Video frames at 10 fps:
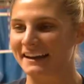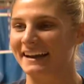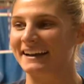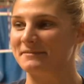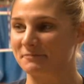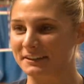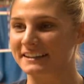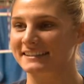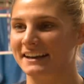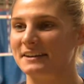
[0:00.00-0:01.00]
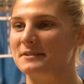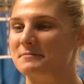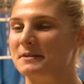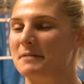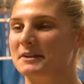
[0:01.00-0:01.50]
I'm really excited to
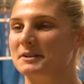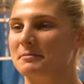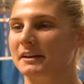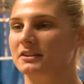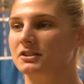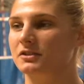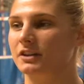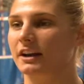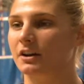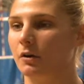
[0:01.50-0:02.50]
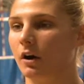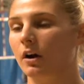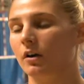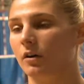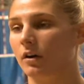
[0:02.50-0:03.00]
get matched up against Utah. I know
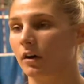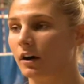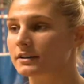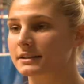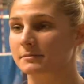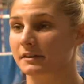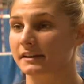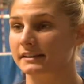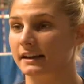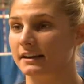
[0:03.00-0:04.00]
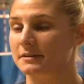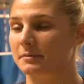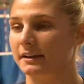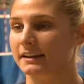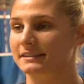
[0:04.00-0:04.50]
our team's very excited to
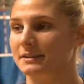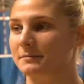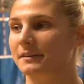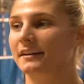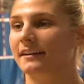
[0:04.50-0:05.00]
play against them.